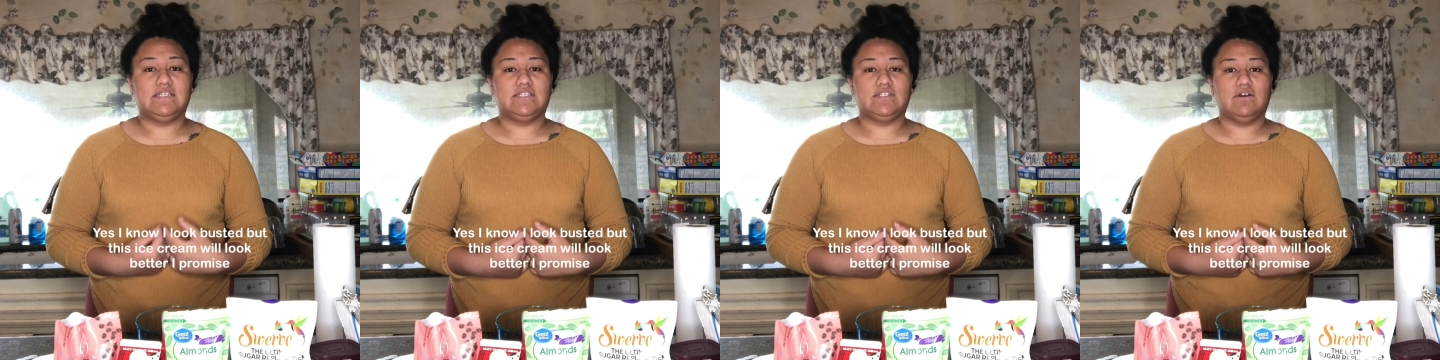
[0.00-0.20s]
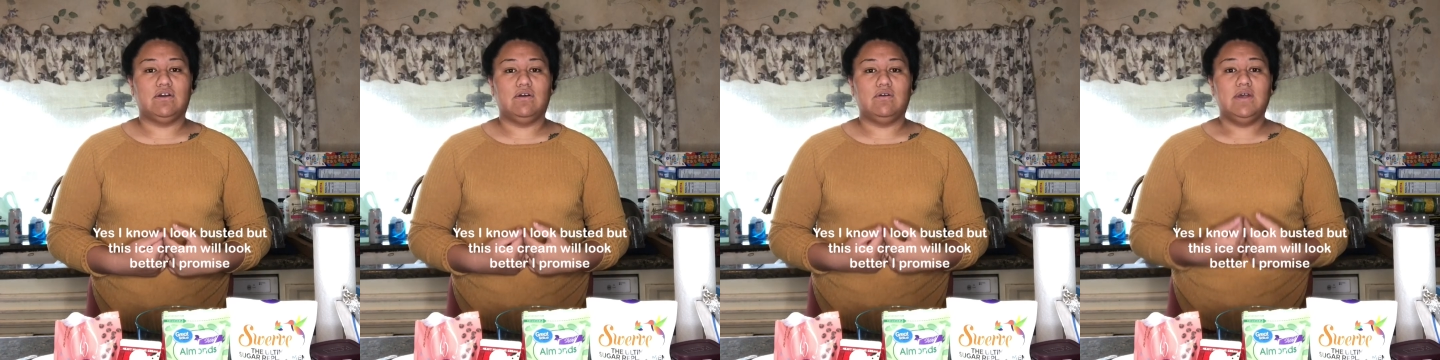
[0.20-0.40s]

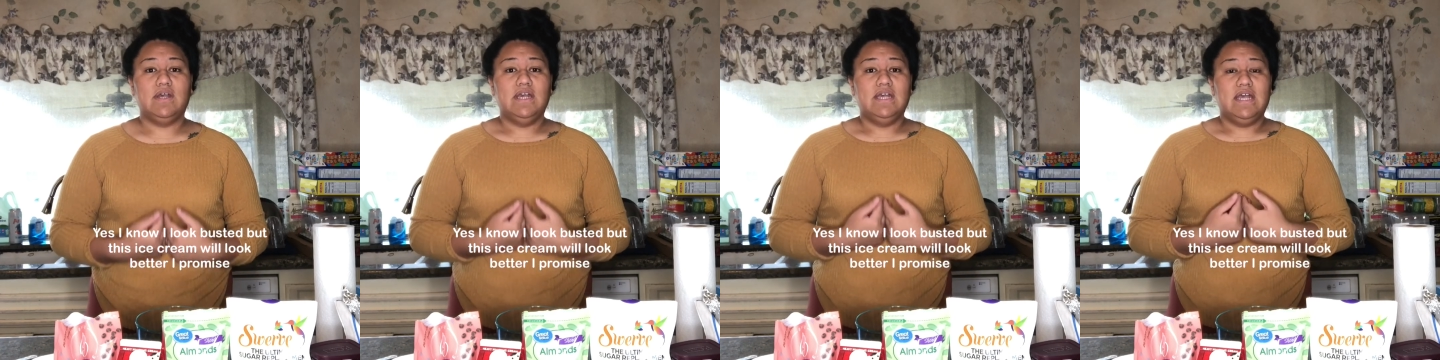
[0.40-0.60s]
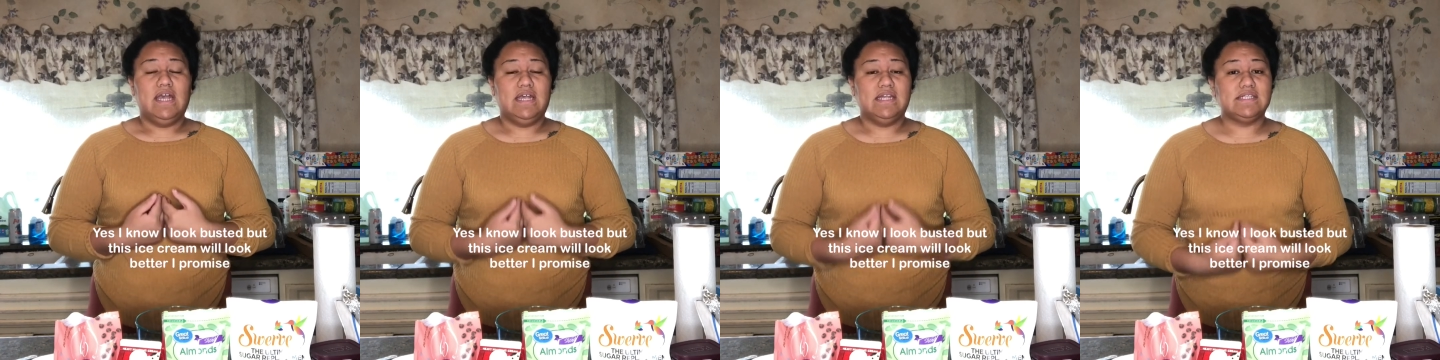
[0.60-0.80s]
So
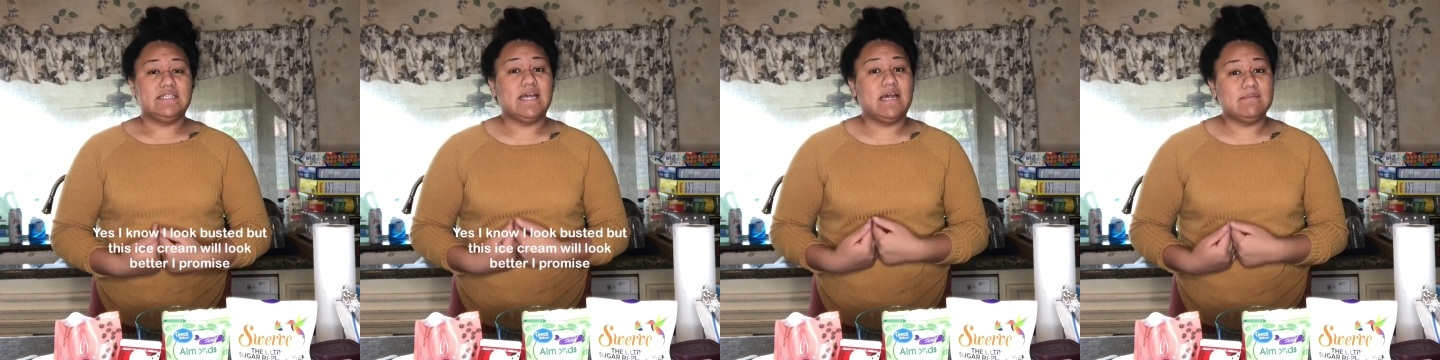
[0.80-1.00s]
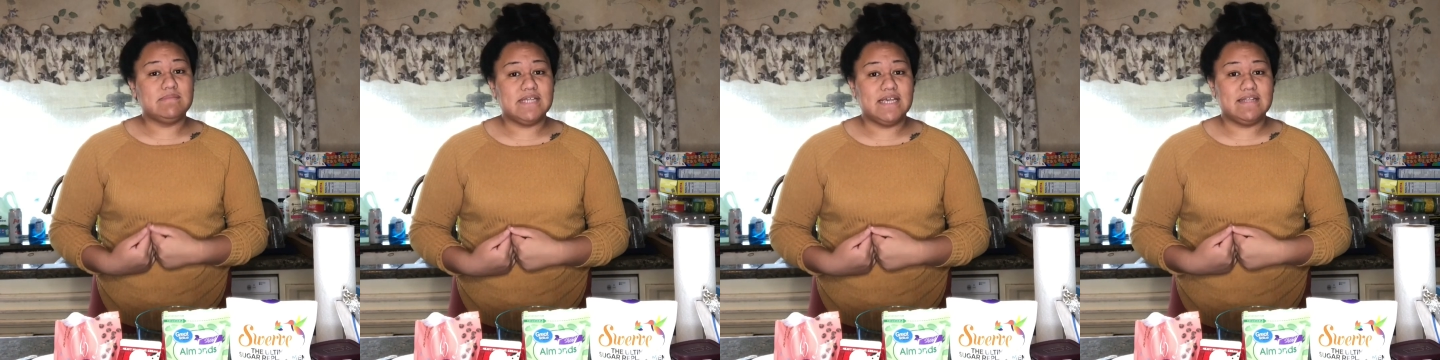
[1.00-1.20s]
in
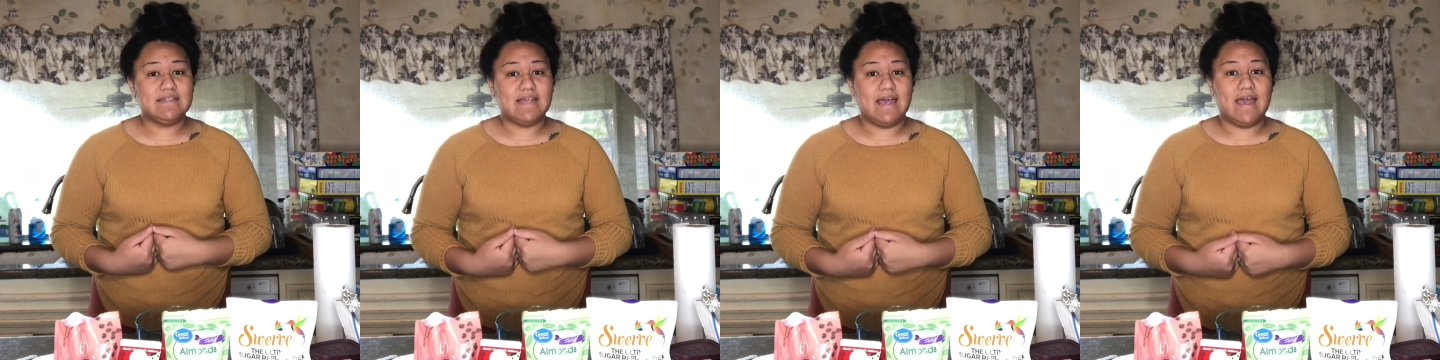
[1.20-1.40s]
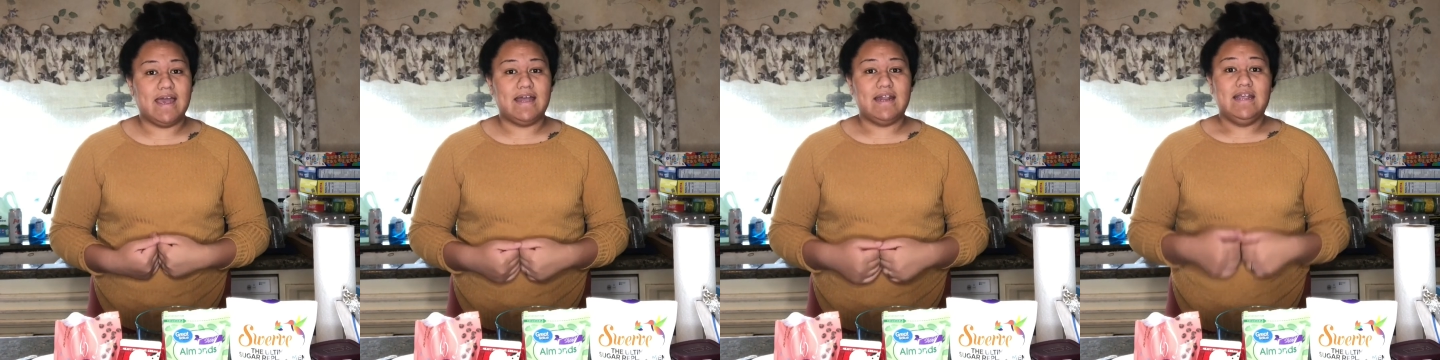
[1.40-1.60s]
times like
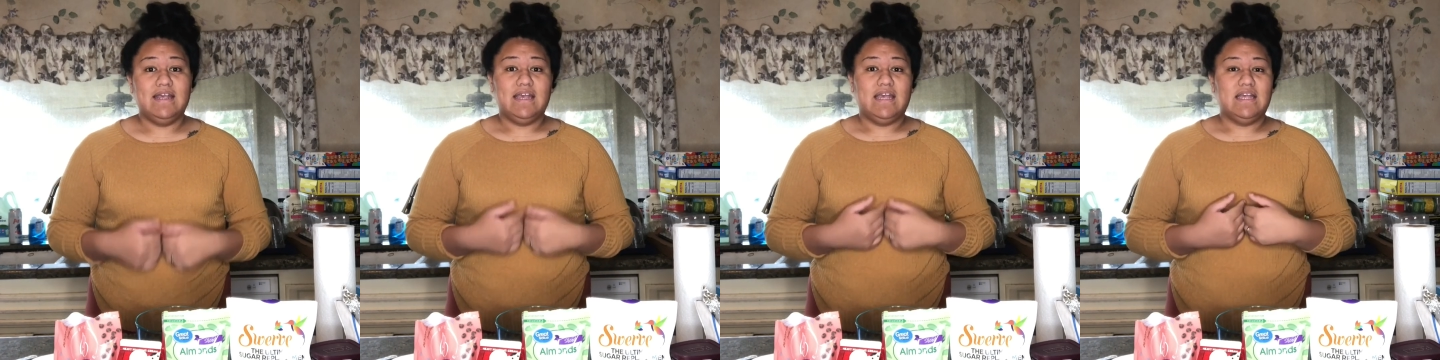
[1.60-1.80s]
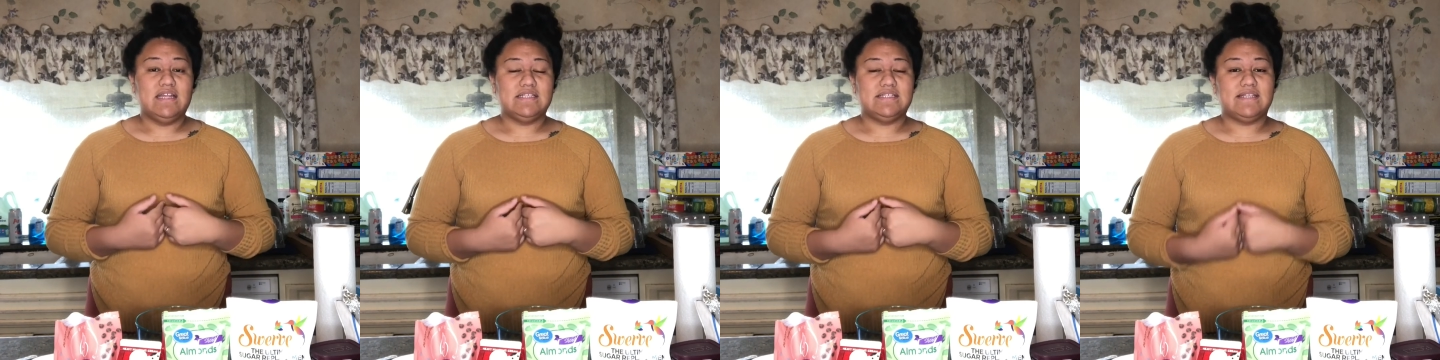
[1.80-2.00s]
that,
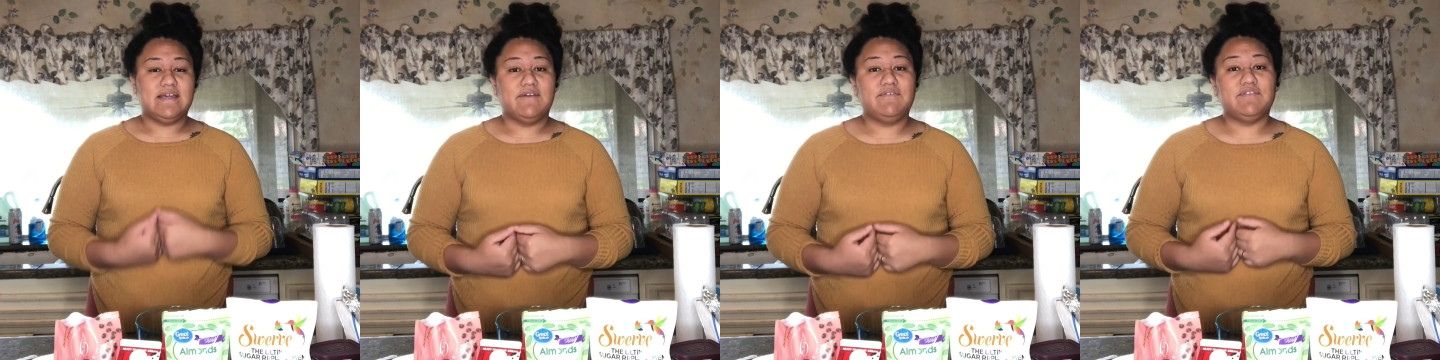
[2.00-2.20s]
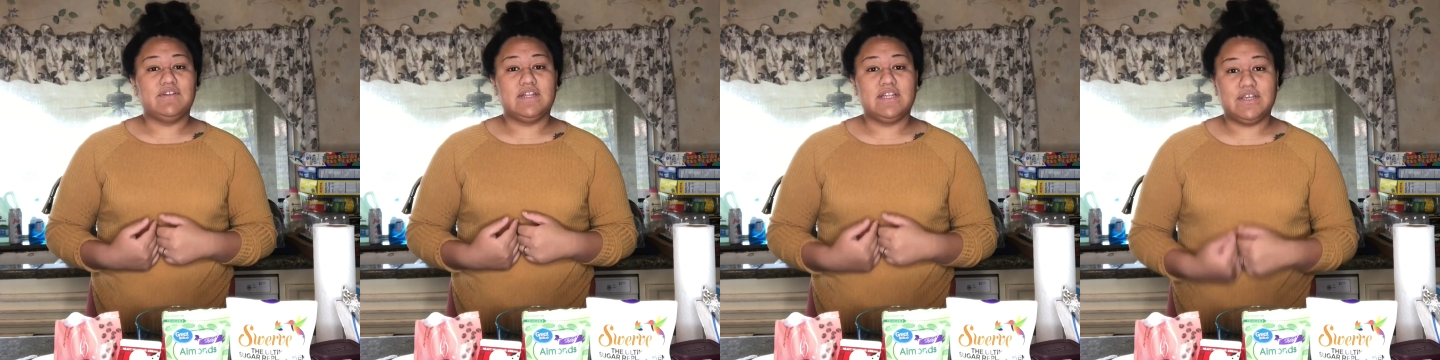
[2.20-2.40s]
it's
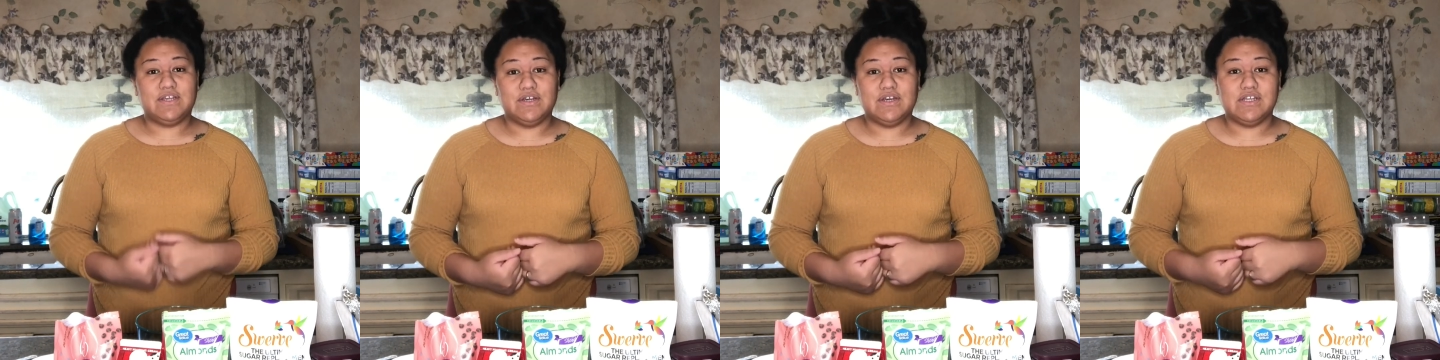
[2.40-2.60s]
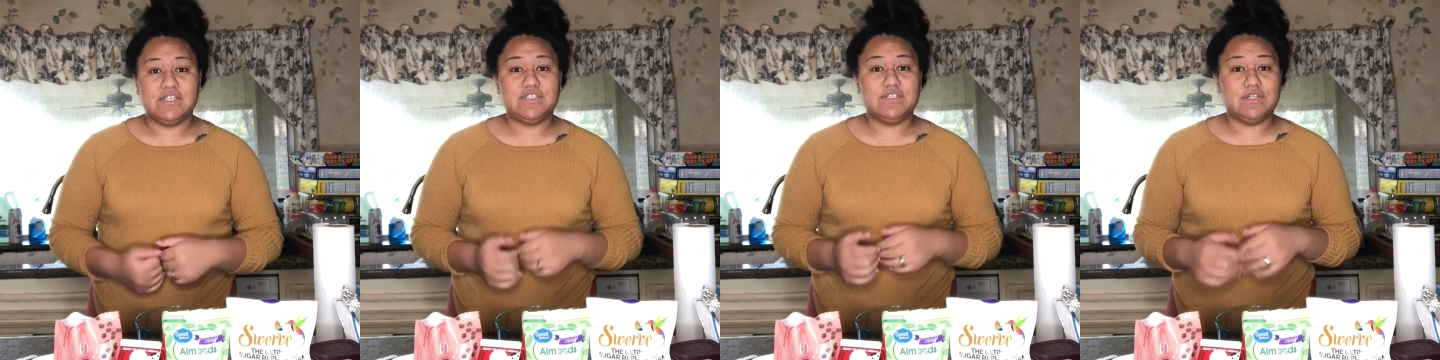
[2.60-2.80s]
definitely good